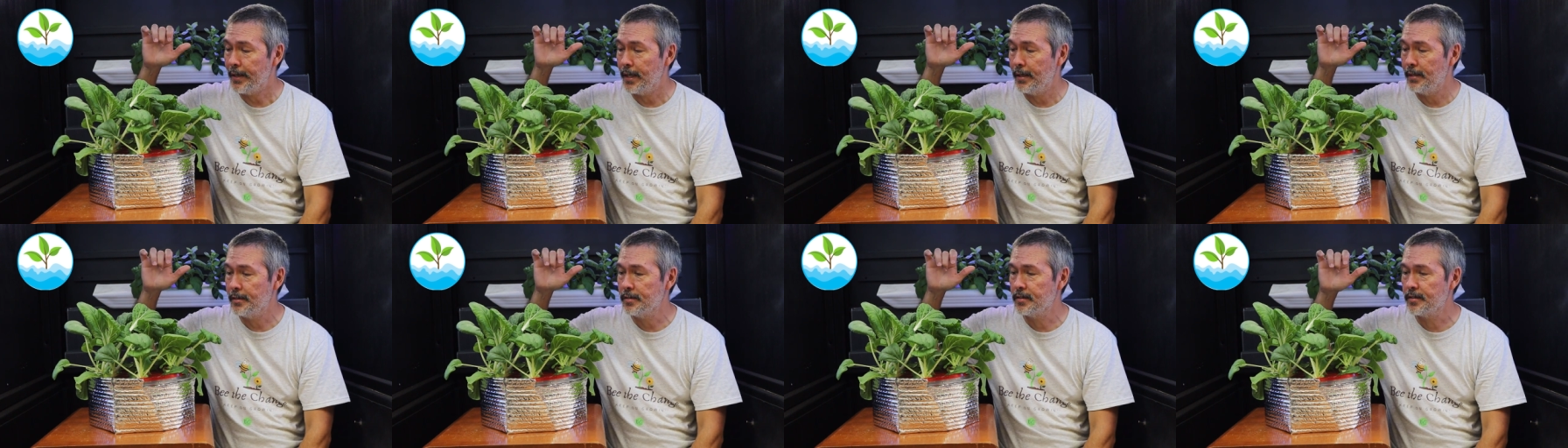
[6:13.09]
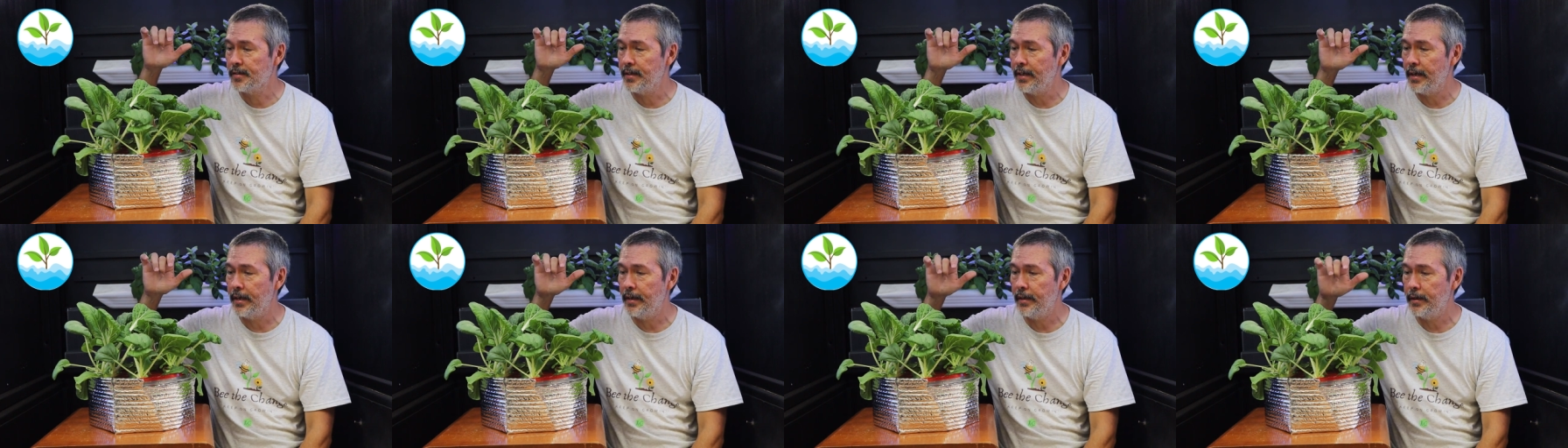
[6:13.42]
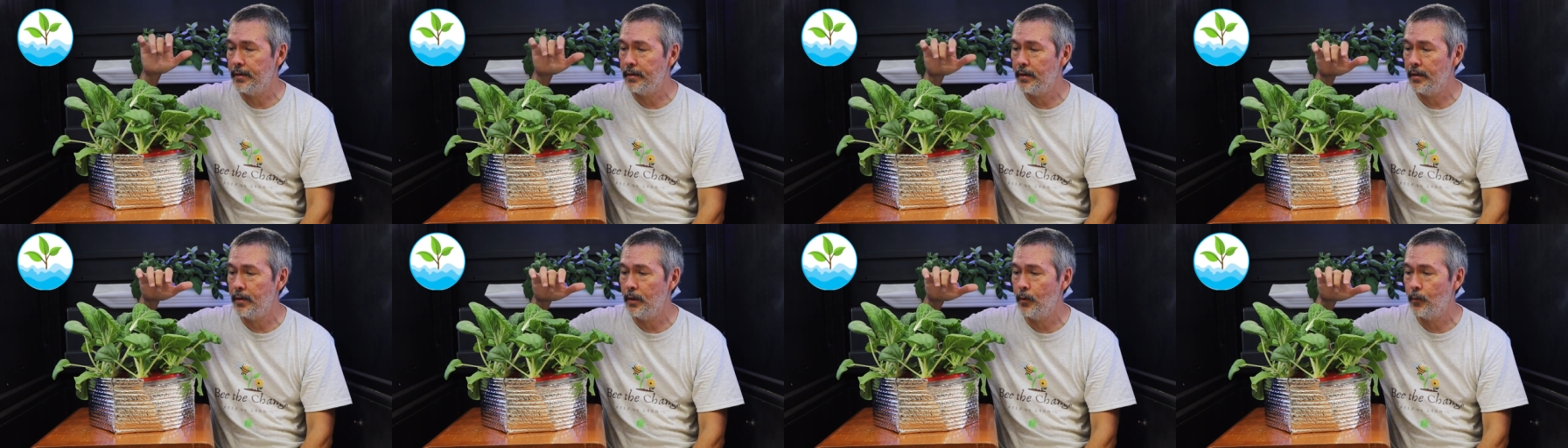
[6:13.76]
Is
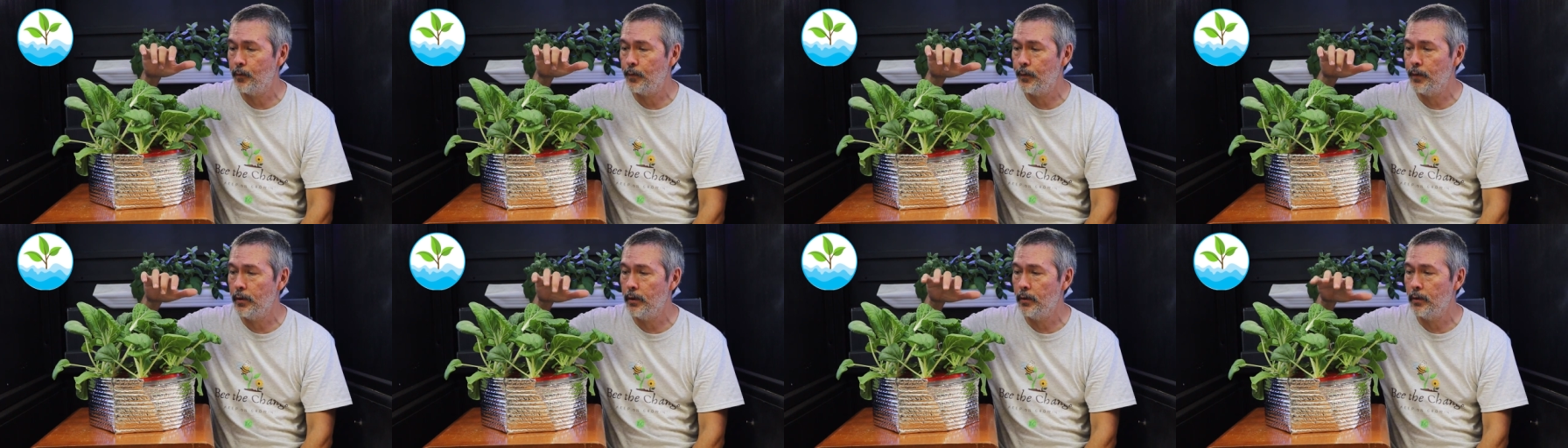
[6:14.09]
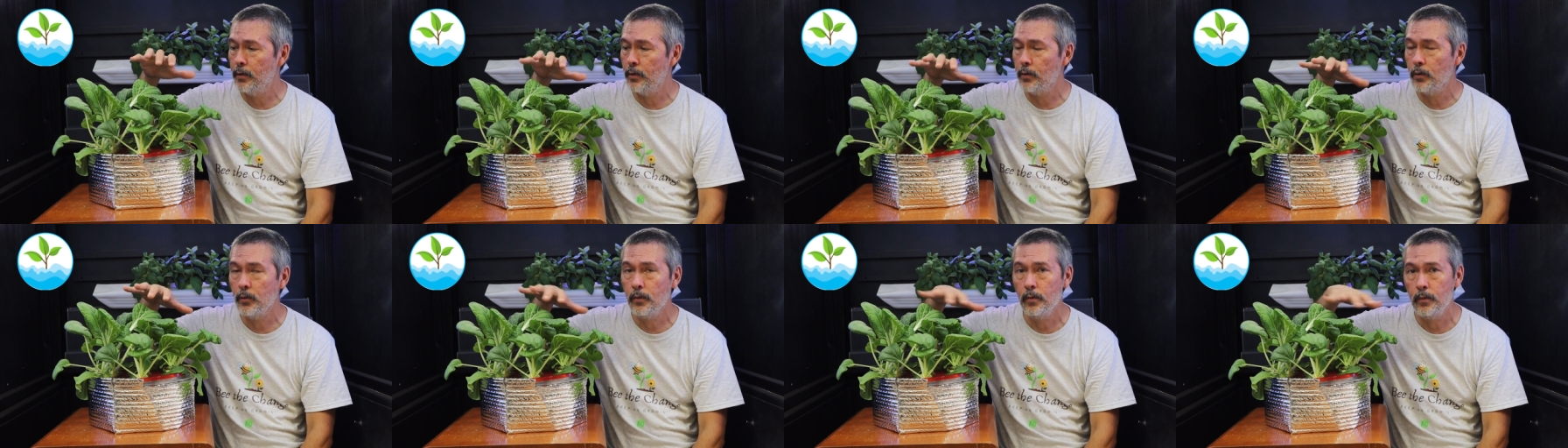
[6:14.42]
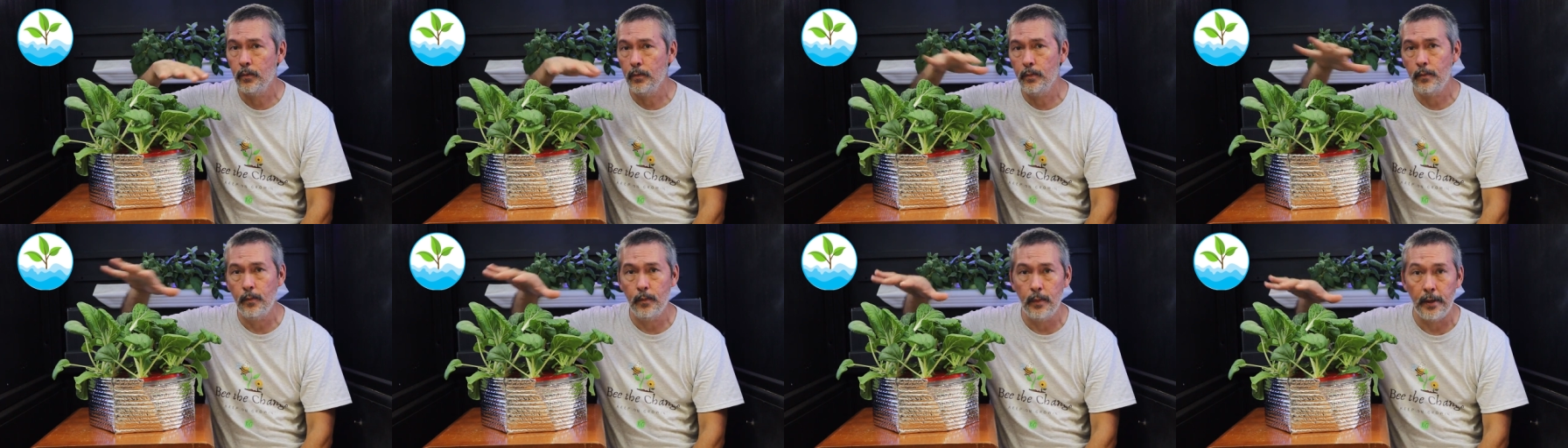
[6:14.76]
that if
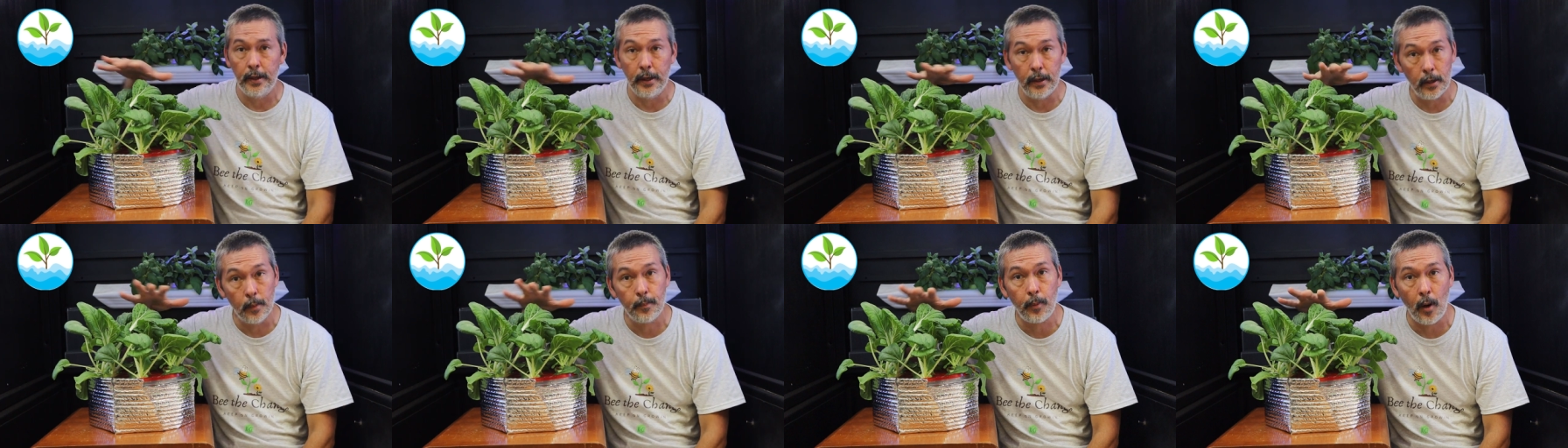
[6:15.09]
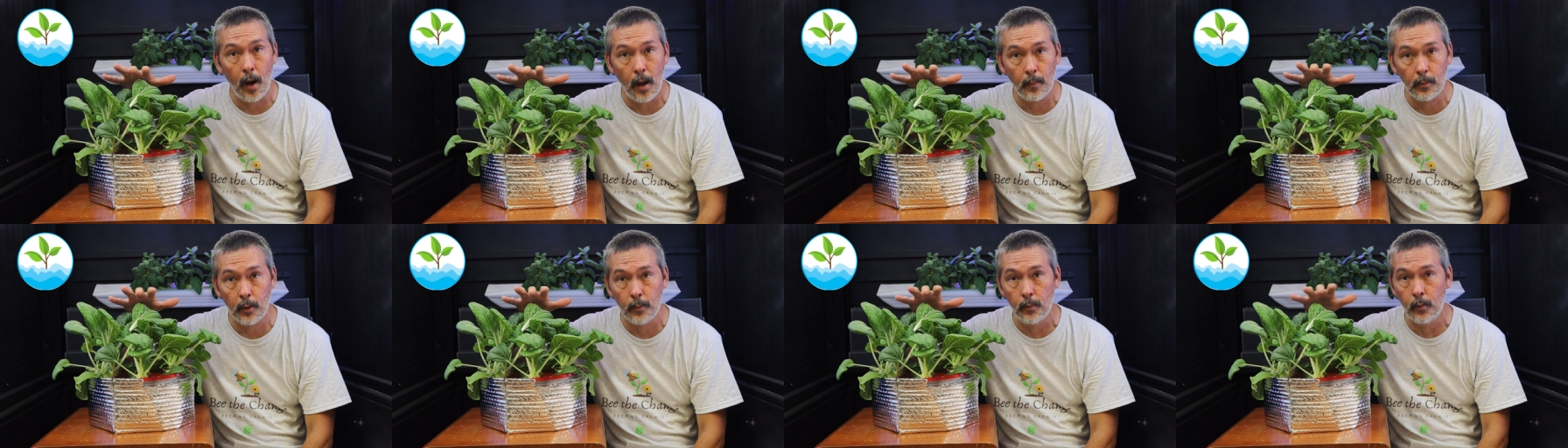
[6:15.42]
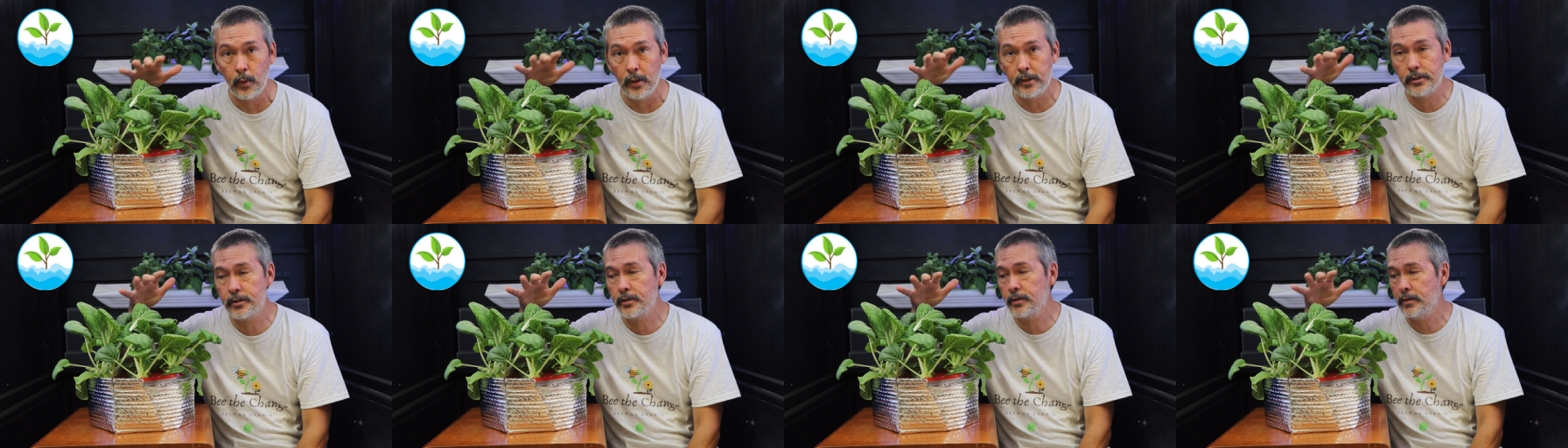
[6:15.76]
you hit a problem,
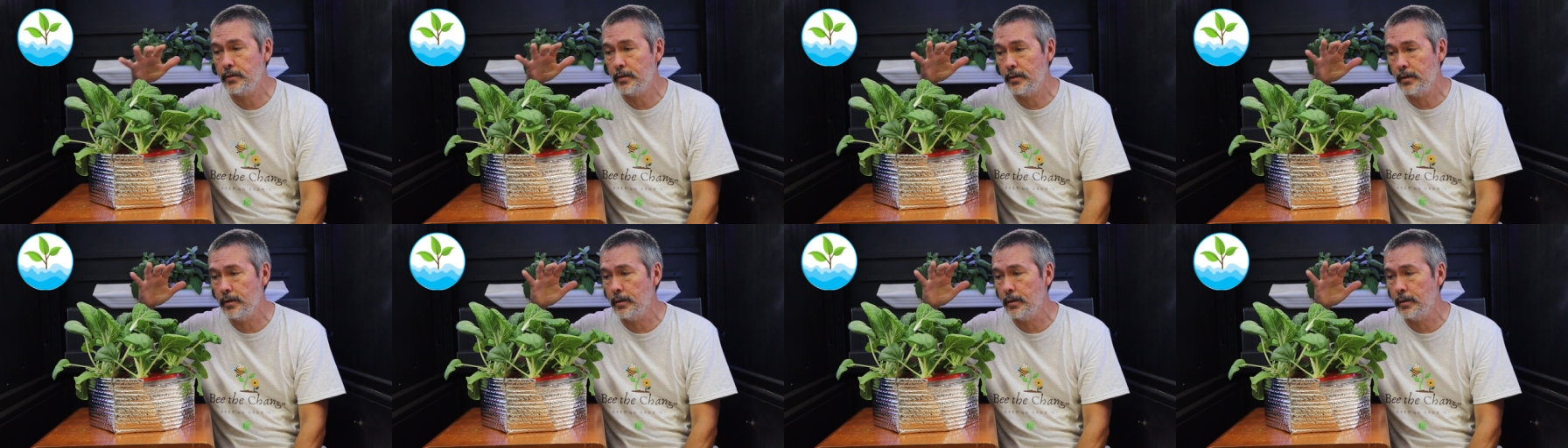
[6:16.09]
which,